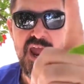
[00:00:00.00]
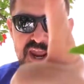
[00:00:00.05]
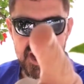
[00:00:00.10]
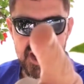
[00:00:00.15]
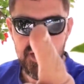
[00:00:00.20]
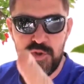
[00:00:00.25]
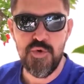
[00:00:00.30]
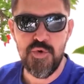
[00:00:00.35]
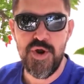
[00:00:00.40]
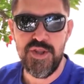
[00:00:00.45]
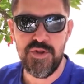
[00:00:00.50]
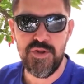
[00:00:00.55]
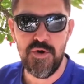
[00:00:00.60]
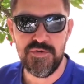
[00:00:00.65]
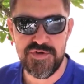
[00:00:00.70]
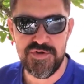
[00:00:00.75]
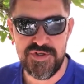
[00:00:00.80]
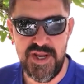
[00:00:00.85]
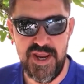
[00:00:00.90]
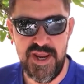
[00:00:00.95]
in doing
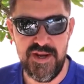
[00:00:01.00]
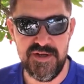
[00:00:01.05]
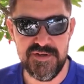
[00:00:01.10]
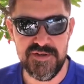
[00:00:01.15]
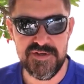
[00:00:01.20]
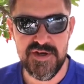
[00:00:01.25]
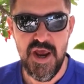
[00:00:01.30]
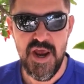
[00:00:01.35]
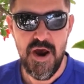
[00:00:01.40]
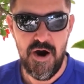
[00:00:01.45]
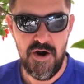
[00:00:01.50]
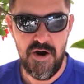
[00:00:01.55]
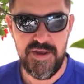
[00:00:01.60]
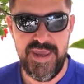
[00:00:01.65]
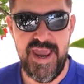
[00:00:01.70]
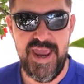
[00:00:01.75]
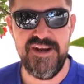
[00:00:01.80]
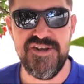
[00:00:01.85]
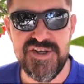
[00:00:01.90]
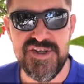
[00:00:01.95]
those things,
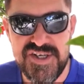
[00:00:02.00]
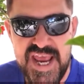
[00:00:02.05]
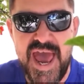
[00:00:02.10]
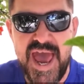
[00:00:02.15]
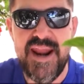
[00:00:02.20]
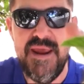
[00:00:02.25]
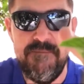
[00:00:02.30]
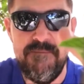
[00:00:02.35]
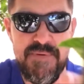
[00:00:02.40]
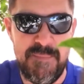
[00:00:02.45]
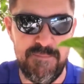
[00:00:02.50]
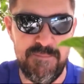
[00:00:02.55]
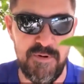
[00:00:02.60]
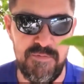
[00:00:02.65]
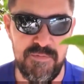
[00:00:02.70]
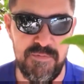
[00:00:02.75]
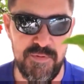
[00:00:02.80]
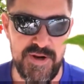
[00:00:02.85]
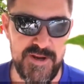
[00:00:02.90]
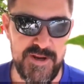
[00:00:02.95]
okay? Setting people
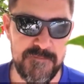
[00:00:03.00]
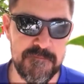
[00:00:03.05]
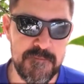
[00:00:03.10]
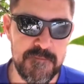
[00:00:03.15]
free.